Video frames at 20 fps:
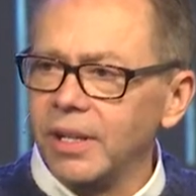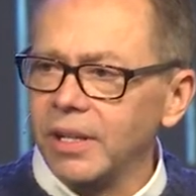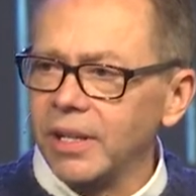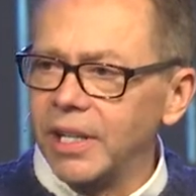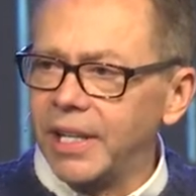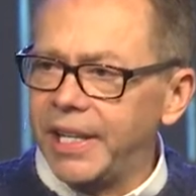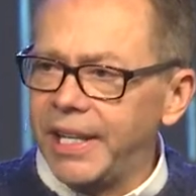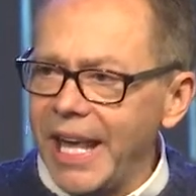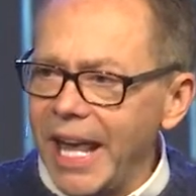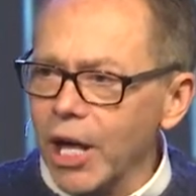Yeah.
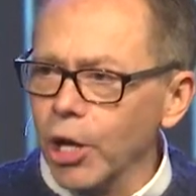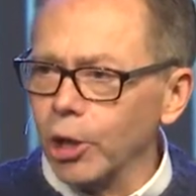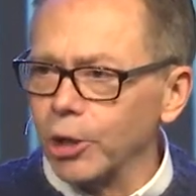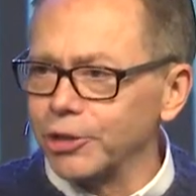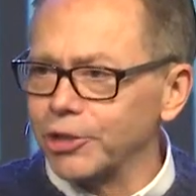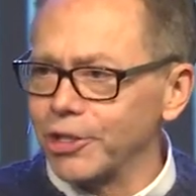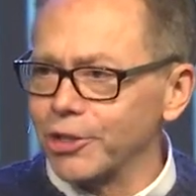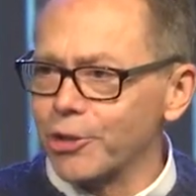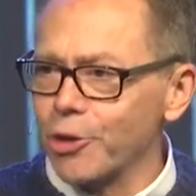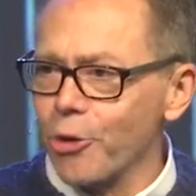
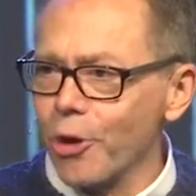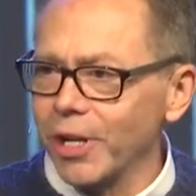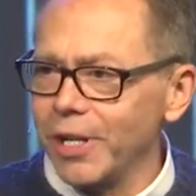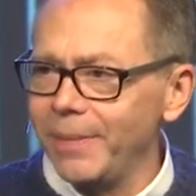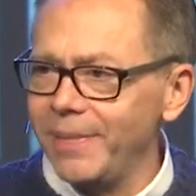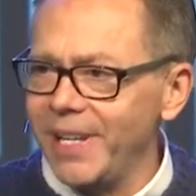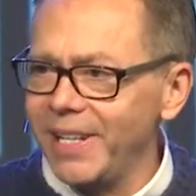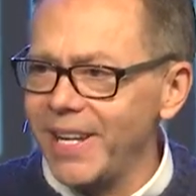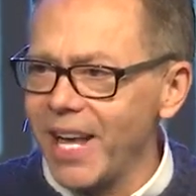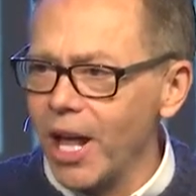Guilt is going
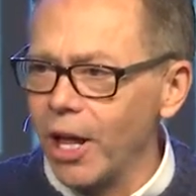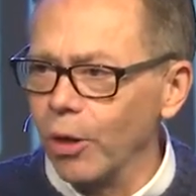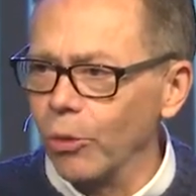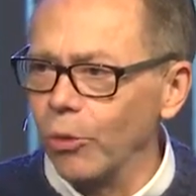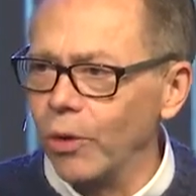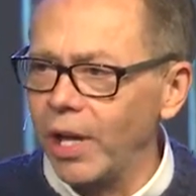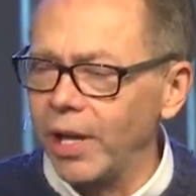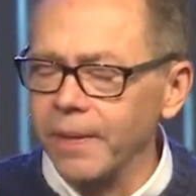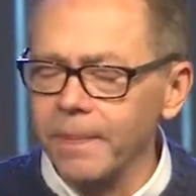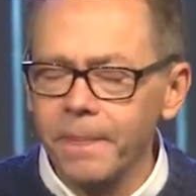to be dealt
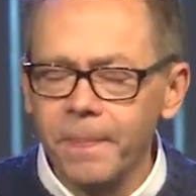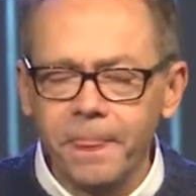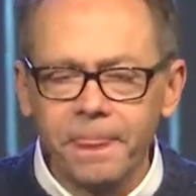with.